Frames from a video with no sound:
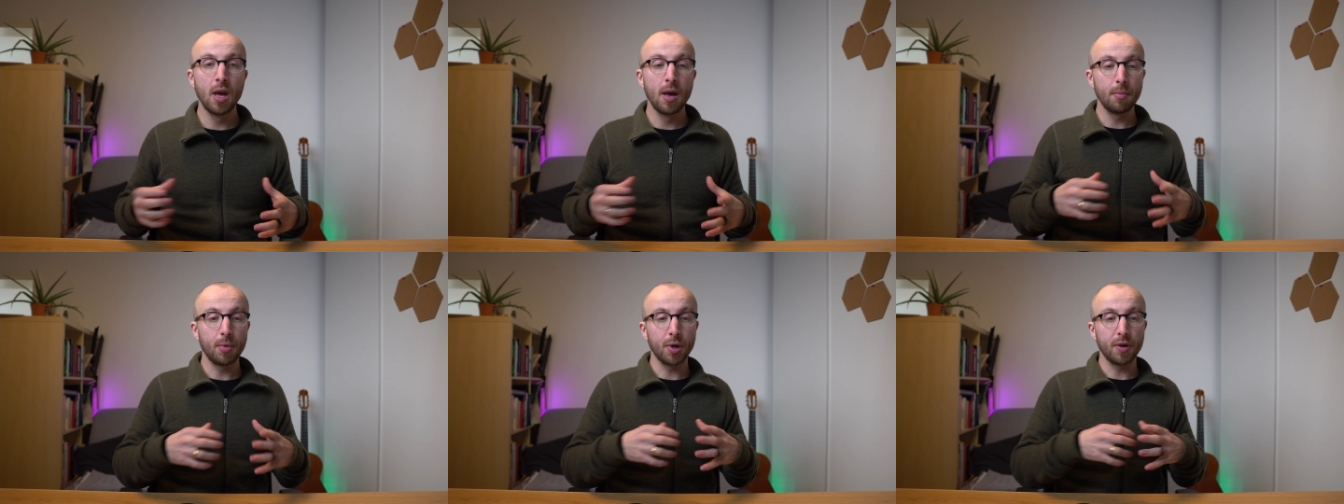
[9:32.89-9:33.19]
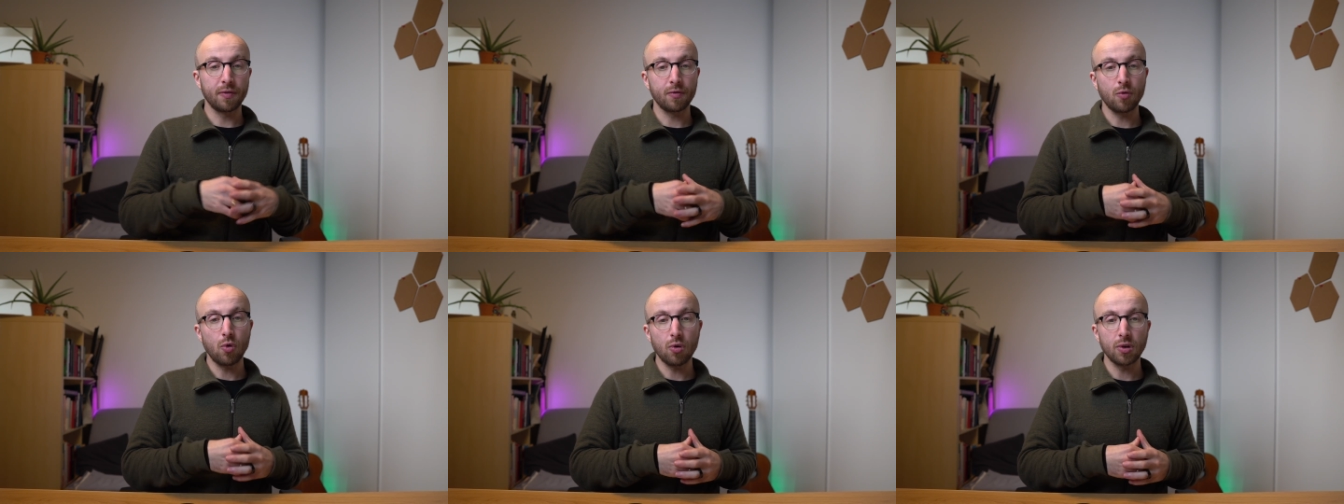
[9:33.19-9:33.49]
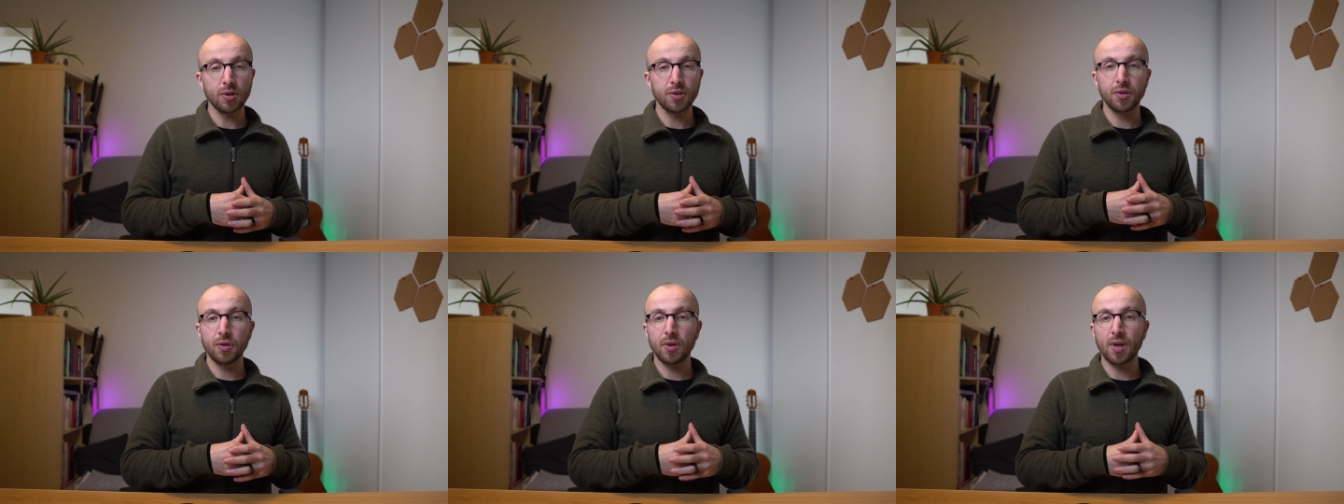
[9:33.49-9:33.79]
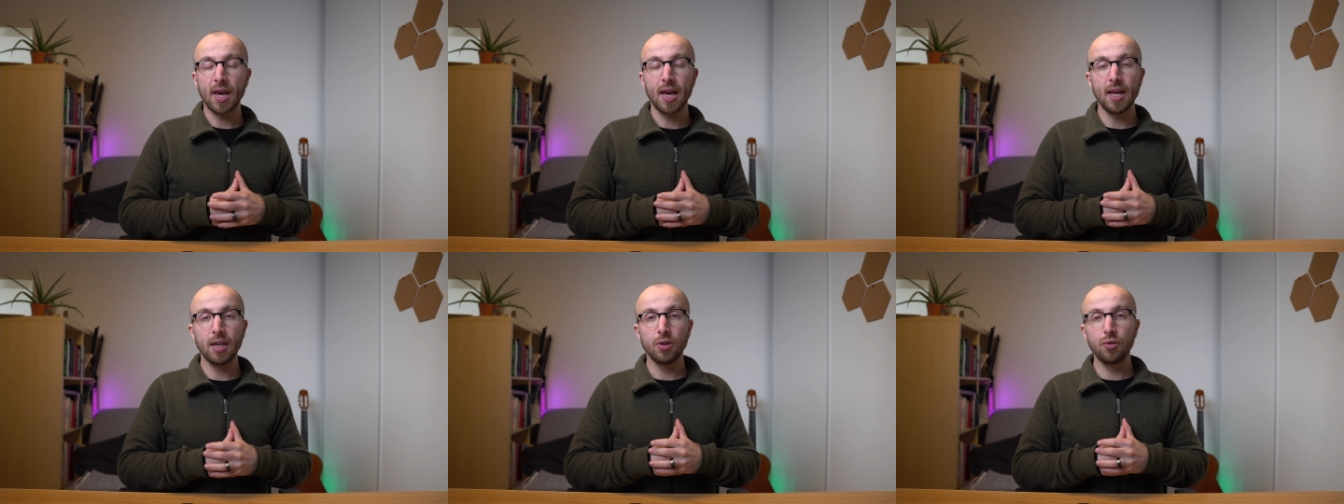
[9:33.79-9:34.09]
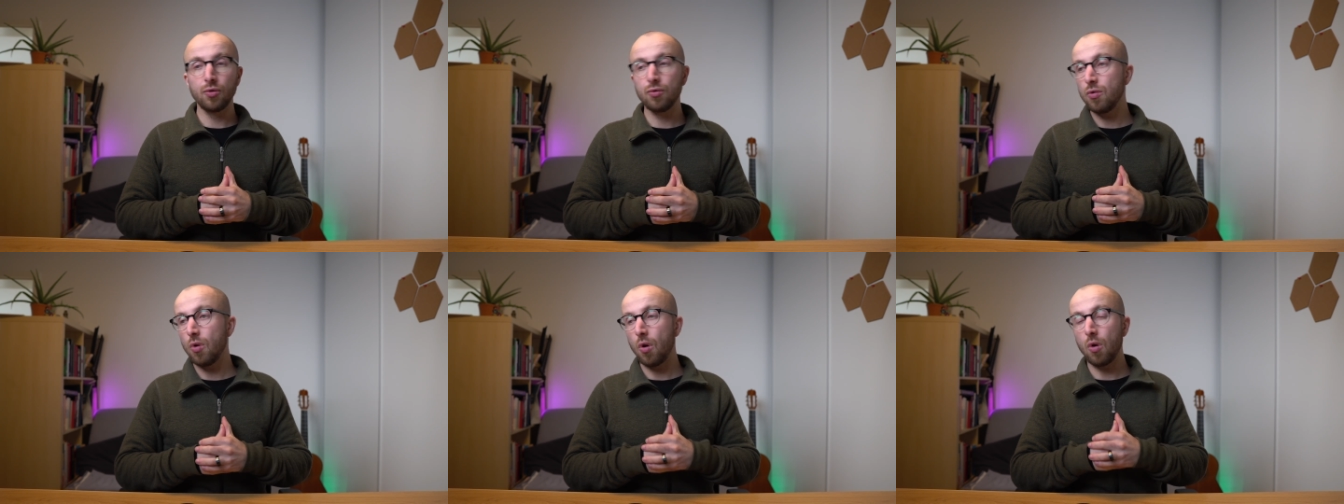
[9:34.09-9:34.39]
but of course you can
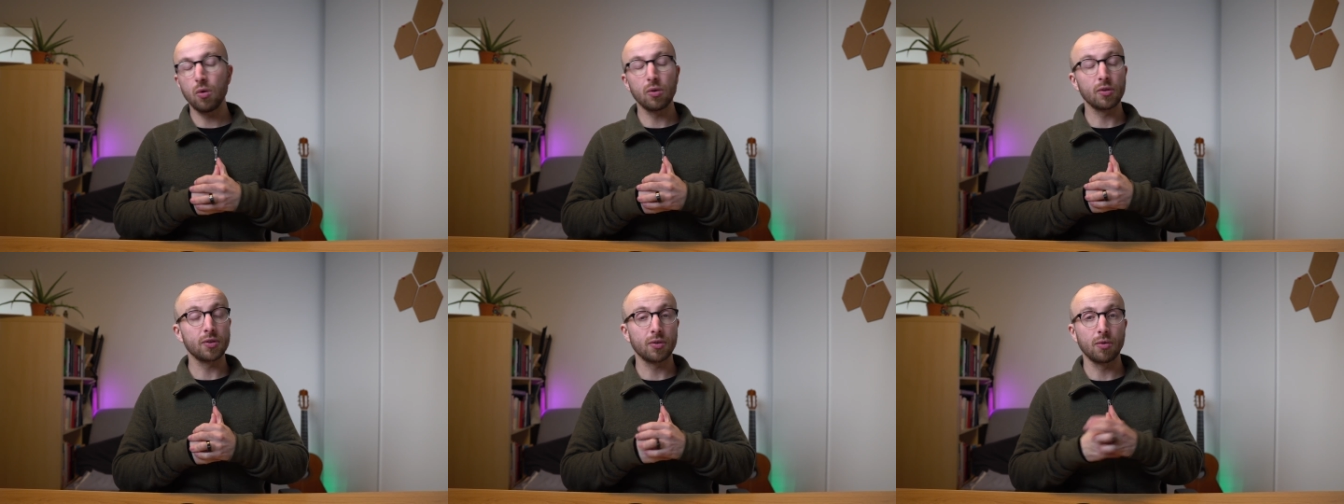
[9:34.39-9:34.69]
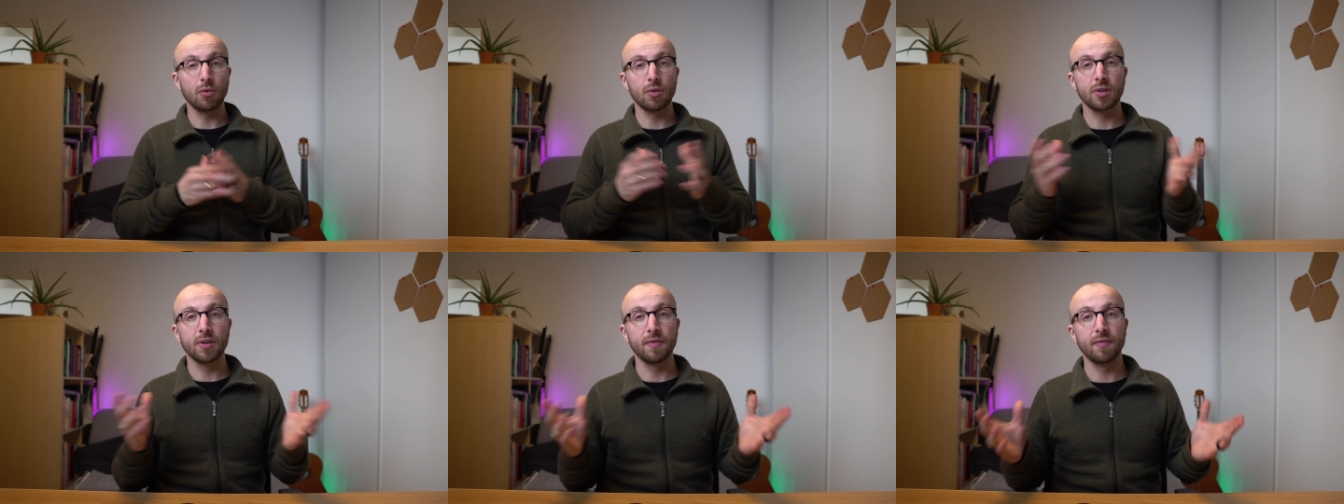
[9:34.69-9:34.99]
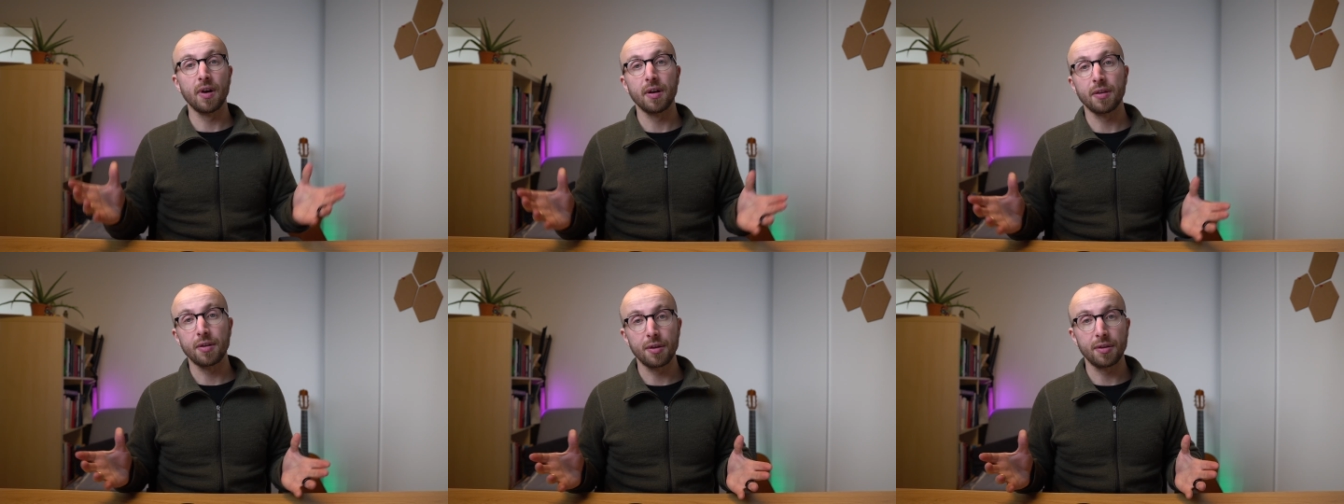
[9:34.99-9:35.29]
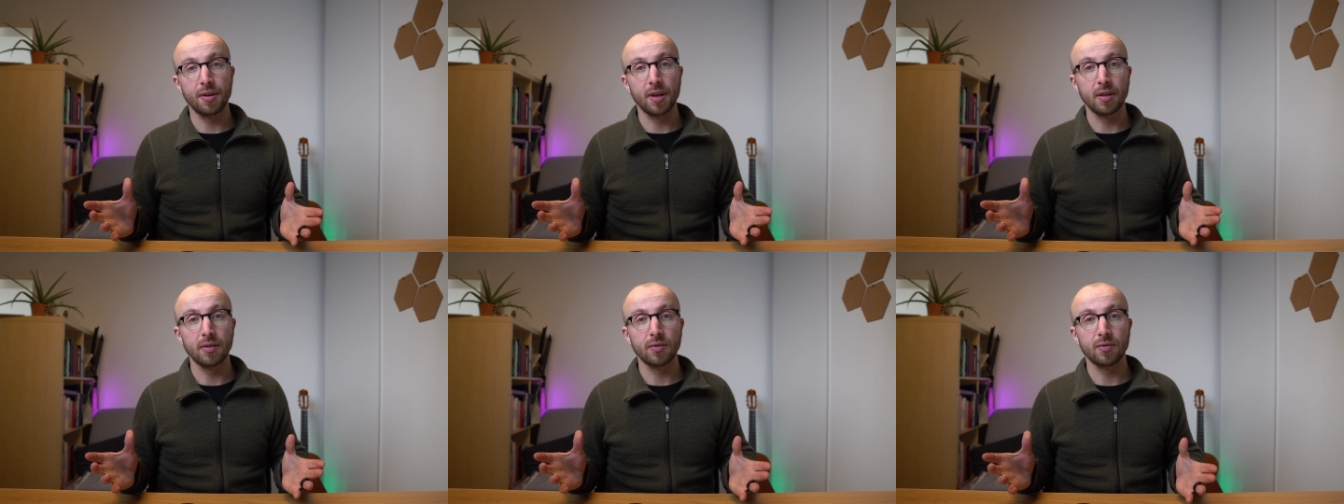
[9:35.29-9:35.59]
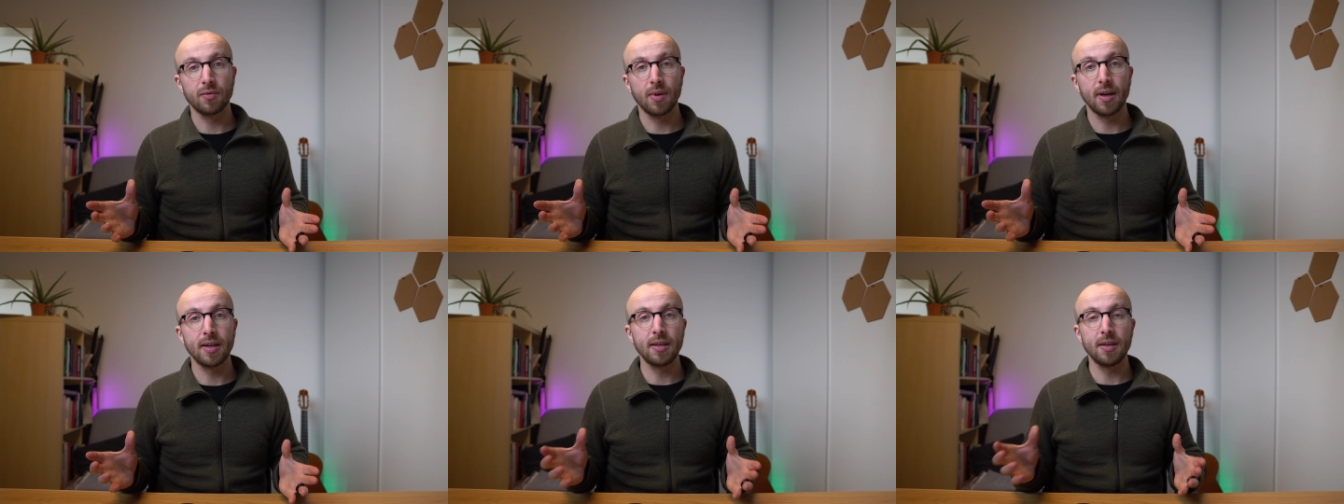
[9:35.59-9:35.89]
do all sorts of other things, right?